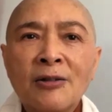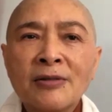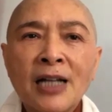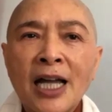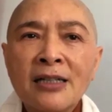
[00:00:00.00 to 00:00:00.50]

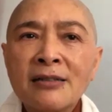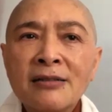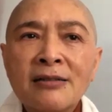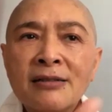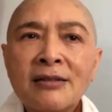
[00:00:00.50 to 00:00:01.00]
like
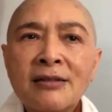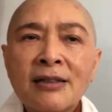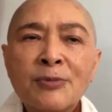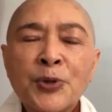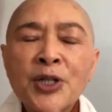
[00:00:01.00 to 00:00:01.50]

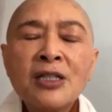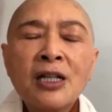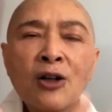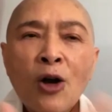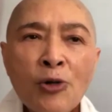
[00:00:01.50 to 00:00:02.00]
bring the
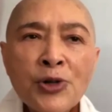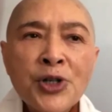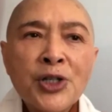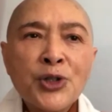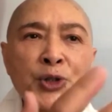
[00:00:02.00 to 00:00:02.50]
cautions